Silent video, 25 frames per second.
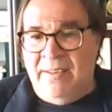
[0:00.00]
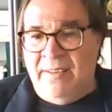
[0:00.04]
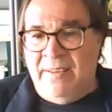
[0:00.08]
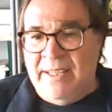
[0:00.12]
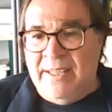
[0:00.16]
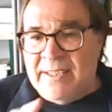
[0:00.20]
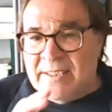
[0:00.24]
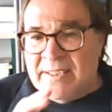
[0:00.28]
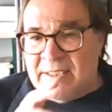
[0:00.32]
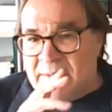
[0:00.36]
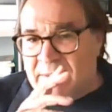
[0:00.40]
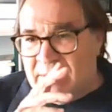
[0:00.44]

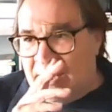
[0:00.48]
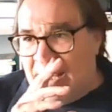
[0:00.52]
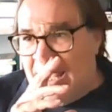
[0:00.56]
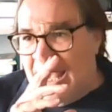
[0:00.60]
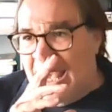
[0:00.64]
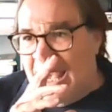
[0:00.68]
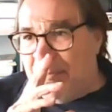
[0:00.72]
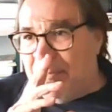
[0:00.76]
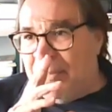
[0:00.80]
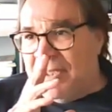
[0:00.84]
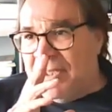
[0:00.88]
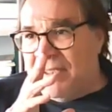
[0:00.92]
This
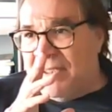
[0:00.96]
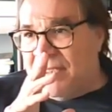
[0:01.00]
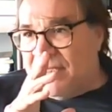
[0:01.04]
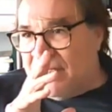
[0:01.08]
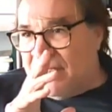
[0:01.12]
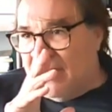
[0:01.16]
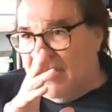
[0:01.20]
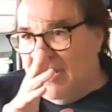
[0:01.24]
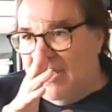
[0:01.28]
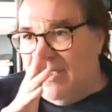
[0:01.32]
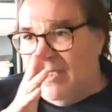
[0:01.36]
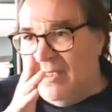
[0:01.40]

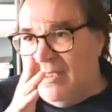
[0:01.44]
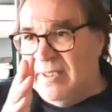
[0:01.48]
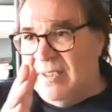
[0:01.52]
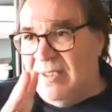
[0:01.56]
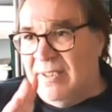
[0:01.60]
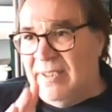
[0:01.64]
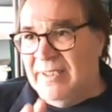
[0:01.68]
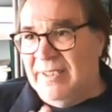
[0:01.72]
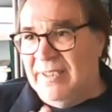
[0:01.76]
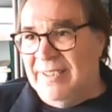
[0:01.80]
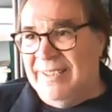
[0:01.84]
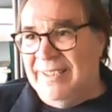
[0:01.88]
happens in
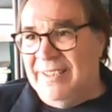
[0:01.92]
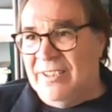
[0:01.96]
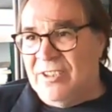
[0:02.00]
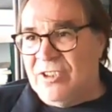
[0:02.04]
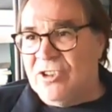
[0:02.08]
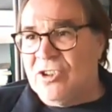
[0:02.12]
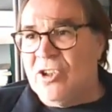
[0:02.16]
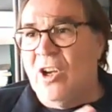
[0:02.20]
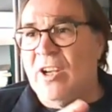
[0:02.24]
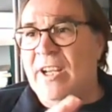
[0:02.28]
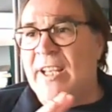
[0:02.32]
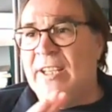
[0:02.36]
the
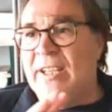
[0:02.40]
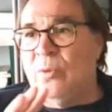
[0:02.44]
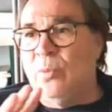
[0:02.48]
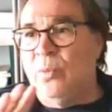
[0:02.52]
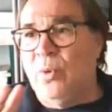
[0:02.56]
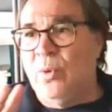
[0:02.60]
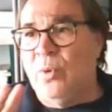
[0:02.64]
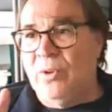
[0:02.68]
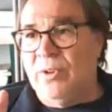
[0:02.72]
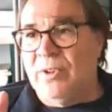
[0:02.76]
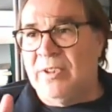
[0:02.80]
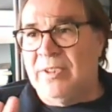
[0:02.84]
solid
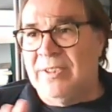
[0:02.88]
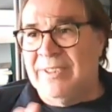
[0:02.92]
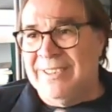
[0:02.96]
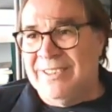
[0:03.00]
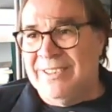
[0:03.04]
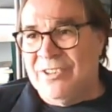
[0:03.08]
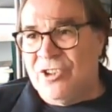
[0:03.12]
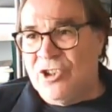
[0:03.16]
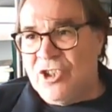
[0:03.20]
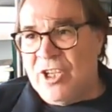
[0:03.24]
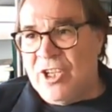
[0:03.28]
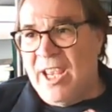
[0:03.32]
wood
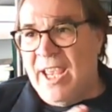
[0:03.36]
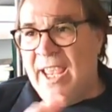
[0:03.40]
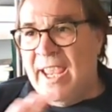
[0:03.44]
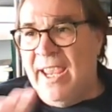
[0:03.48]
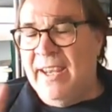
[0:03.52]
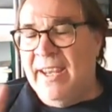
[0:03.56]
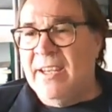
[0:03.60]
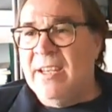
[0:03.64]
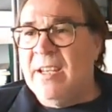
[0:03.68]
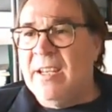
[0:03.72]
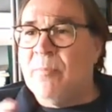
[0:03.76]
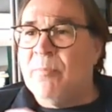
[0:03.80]

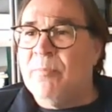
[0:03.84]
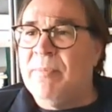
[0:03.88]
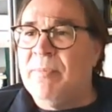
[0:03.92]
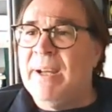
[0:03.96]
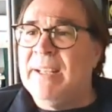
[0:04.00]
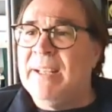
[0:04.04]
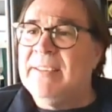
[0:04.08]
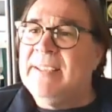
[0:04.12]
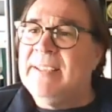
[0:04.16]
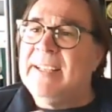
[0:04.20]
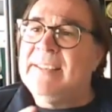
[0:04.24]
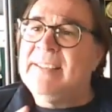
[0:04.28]
chain,
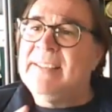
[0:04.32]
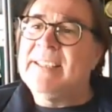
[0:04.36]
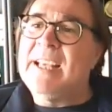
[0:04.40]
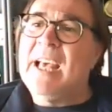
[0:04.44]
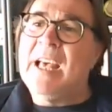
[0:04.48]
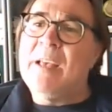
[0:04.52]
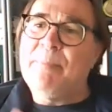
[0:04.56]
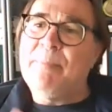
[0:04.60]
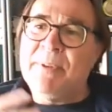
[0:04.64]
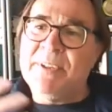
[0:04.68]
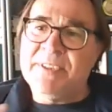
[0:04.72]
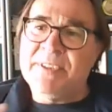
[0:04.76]
but that
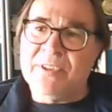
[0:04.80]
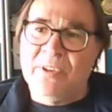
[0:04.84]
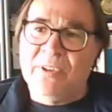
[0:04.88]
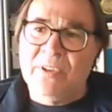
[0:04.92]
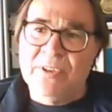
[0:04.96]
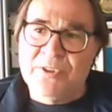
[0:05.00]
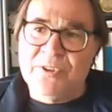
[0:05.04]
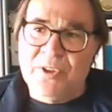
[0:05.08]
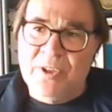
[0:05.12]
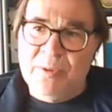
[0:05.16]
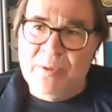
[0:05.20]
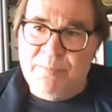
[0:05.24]
happens
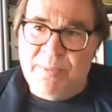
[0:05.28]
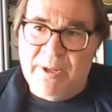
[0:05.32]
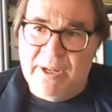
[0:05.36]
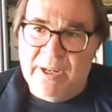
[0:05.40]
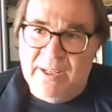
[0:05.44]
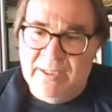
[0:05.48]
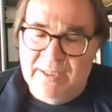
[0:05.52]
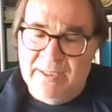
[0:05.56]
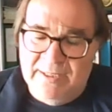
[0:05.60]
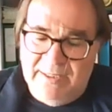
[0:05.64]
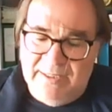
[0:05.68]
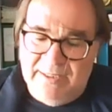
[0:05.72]
also in
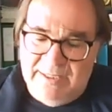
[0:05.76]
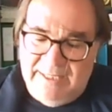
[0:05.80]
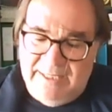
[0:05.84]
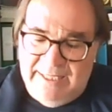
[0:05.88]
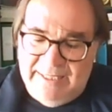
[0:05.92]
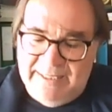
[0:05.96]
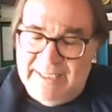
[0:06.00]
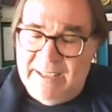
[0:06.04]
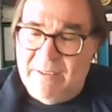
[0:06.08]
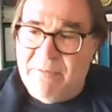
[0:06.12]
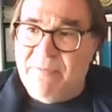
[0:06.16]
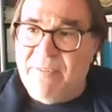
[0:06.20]
parallel
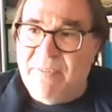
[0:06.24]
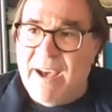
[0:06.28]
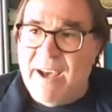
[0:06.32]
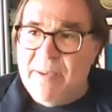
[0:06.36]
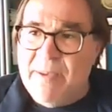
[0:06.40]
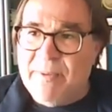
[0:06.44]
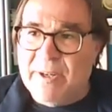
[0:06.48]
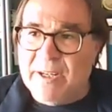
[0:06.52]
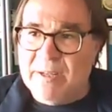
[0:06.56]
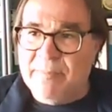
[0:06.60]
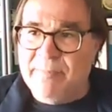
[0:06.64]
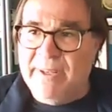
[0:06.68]
in the
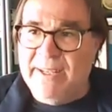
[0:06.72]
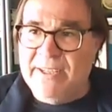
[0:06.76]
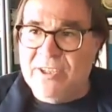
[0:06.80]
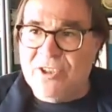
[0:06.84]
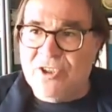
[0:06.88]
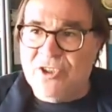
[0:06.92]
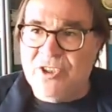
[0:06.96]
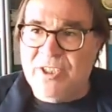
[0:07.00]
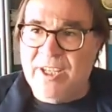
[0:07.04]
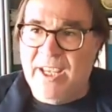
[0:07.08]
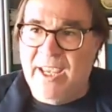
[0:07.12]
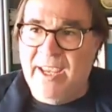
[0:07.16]

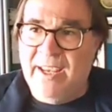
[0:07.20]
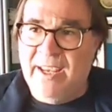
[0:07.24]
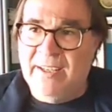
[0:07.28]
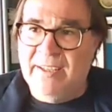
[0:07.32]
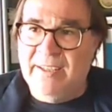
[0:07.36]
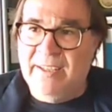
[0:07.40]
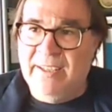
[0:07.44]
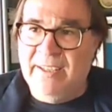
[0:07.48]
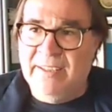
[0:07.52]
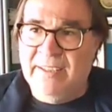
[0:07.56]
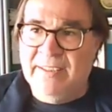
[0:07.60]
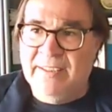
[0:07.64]
fiber-based
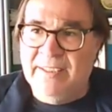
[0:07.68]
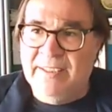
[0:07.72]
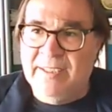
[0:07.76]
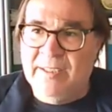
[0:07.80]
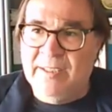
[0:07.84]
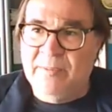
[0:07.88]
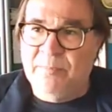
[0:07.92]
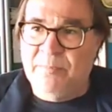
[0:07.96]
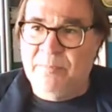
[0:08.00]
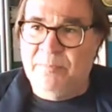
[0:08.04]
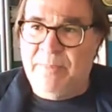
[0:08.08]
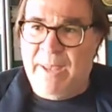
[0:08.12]
chain in
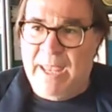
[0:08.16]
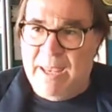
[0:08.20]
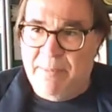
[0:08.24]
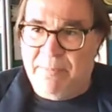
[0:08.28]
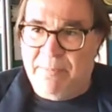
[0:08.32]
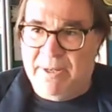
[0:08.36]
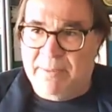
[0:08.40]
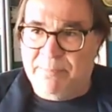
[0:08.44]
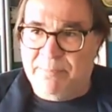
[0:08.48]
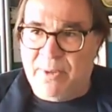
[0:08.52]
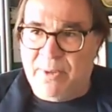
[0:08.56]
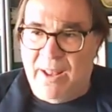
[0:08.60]
the
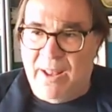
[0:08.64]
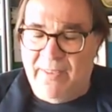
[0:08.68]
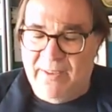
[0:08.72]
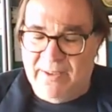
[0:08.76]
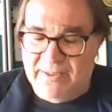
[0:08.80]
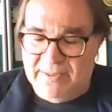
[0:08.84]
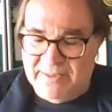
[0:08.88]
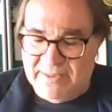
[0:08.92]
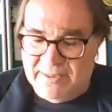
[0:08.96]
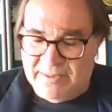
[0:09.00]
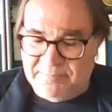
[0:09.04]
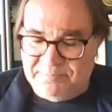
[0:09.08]
paper
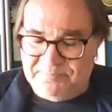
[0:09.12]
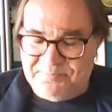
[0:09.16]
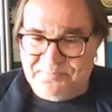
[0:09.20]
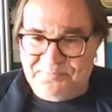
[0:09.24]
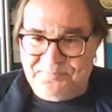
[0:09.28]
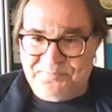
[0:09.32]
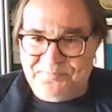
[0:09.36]
products.